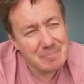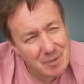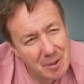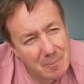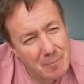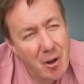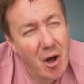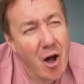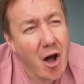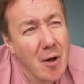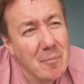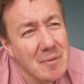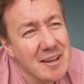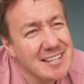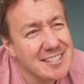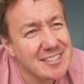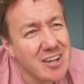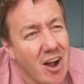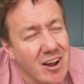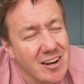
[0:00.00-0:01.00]
But part of me
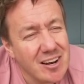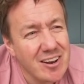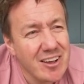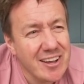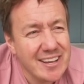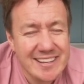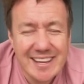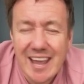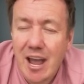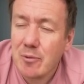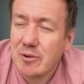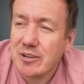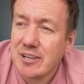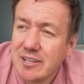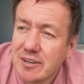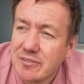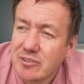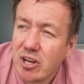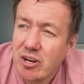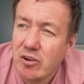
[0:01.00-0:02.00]
is kind of like, yeah, we could
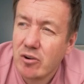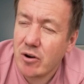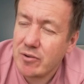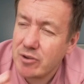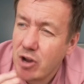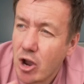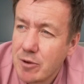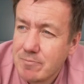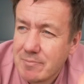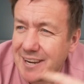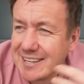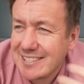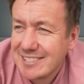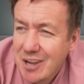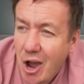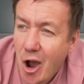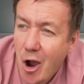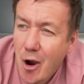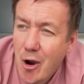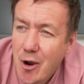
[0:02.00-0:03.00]
have done our own homemade
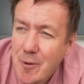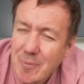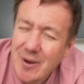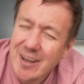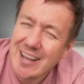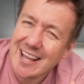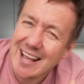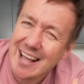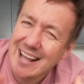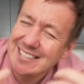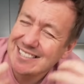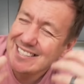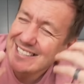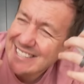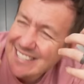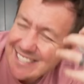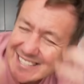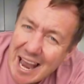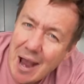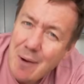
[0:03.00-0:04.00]
dough, but it's a
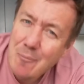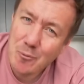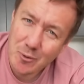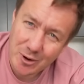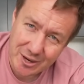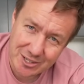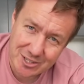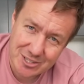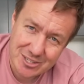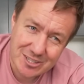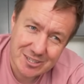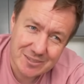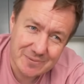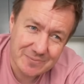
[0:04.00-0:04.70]
sandwich.